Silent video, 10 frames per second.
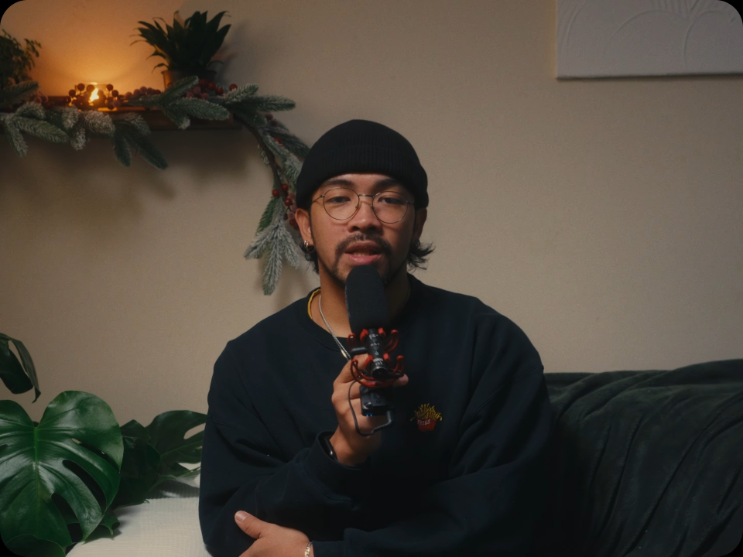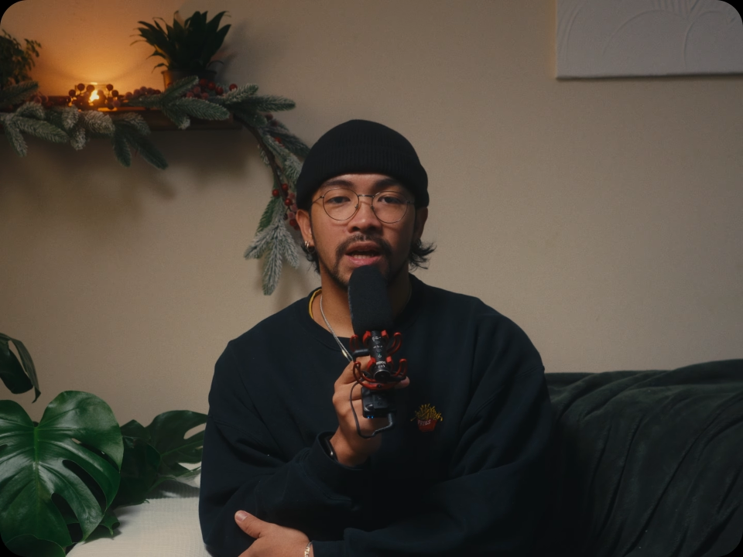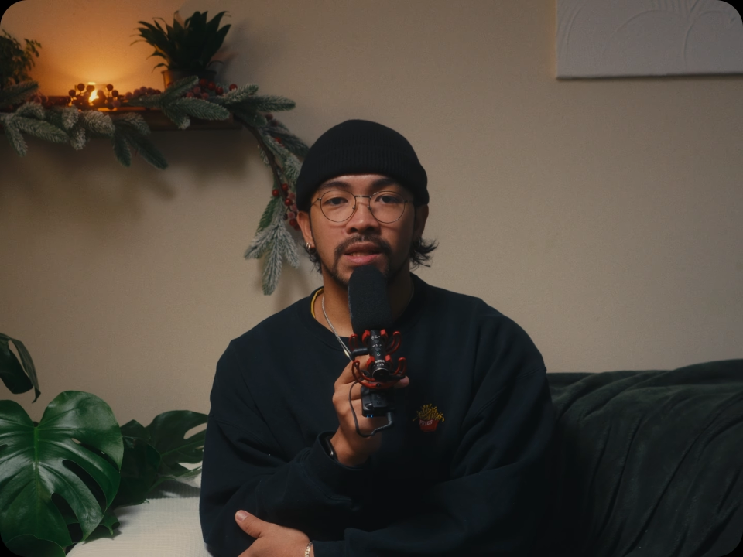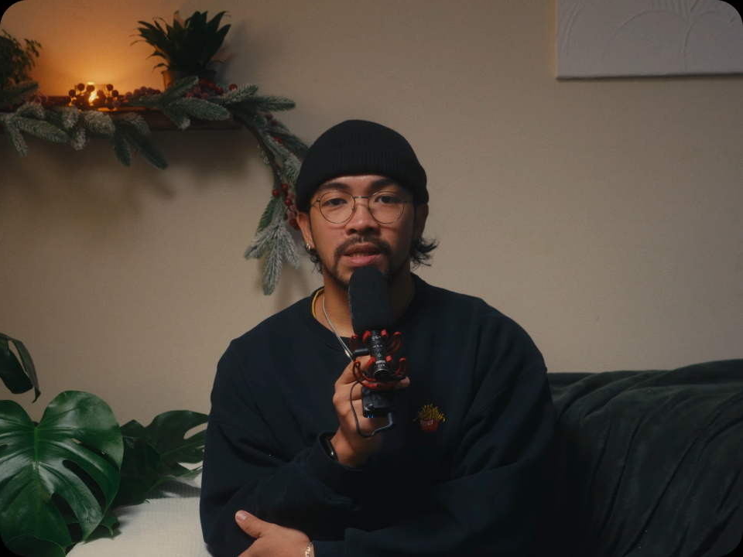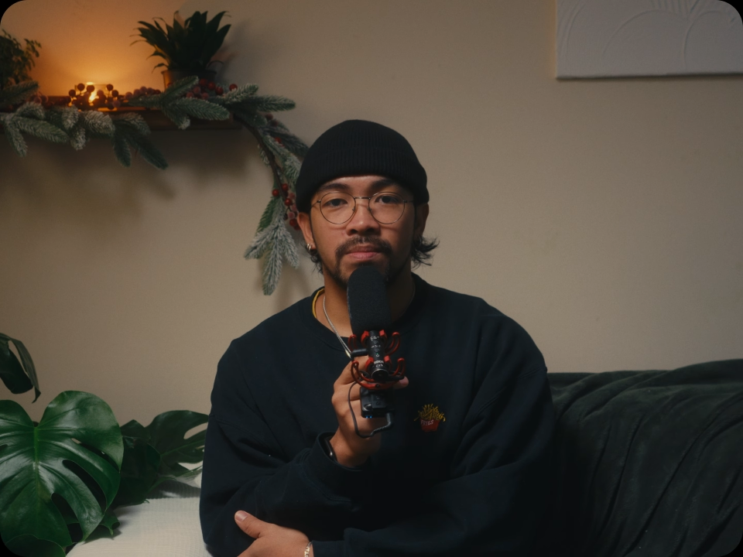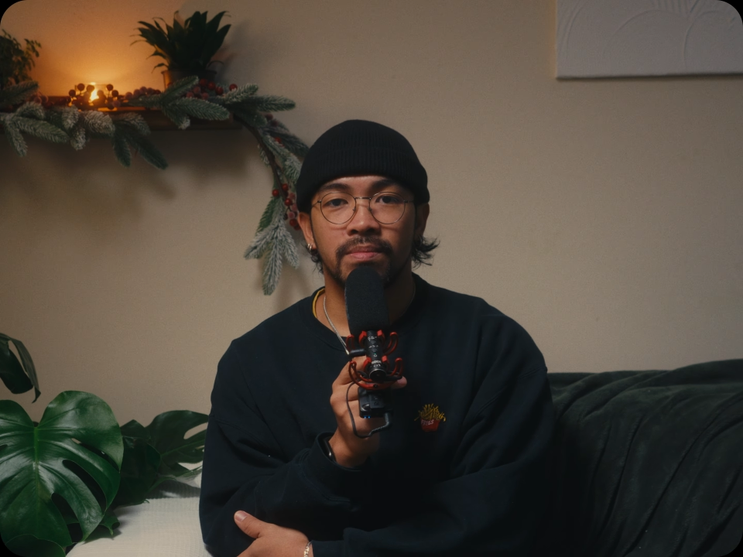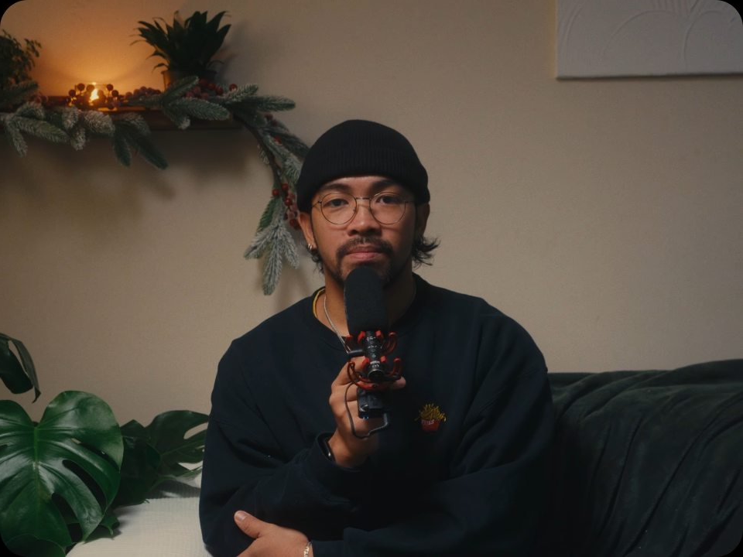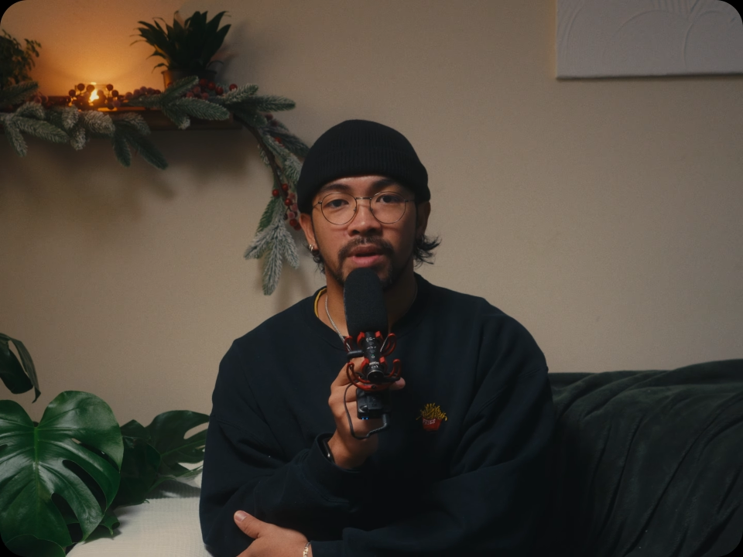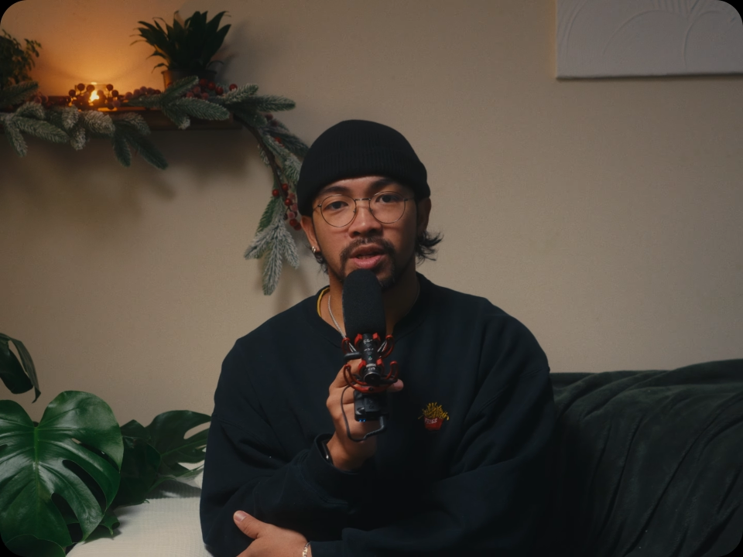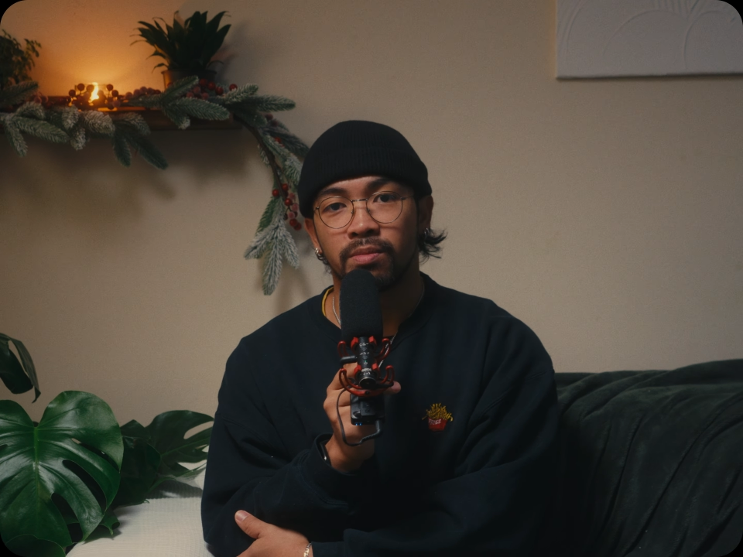That's
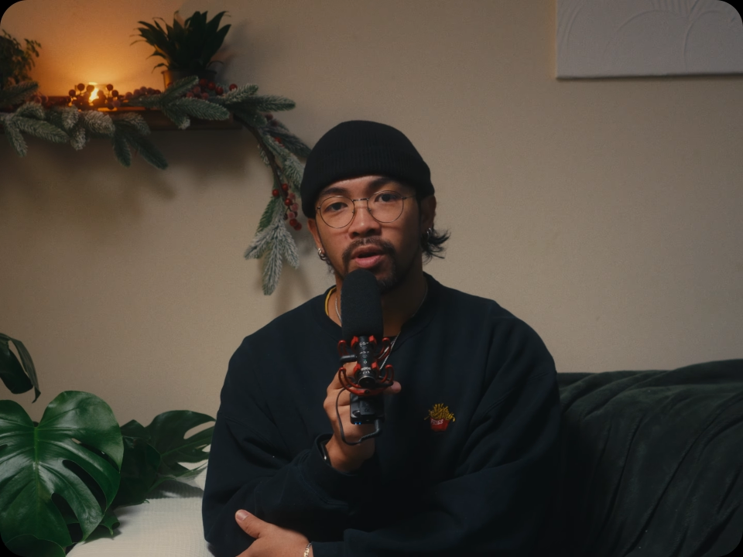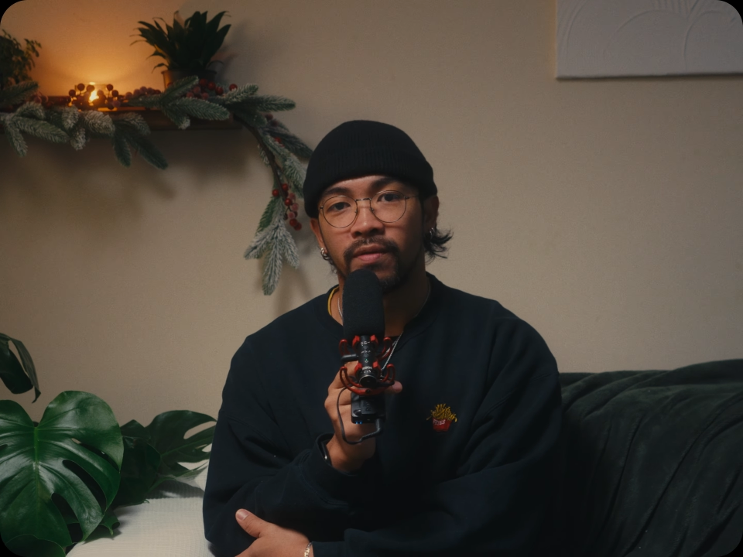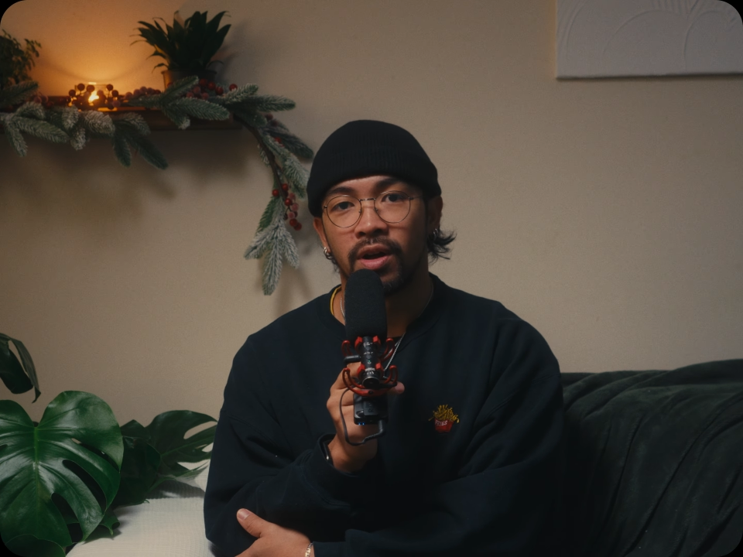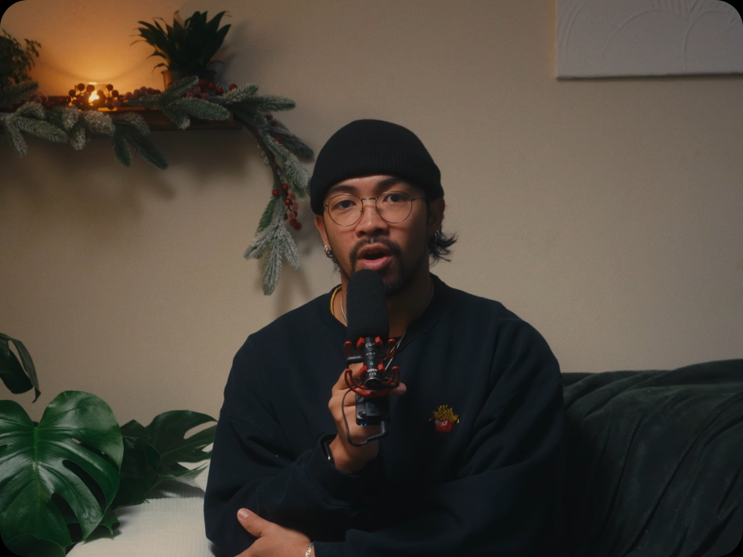picture profile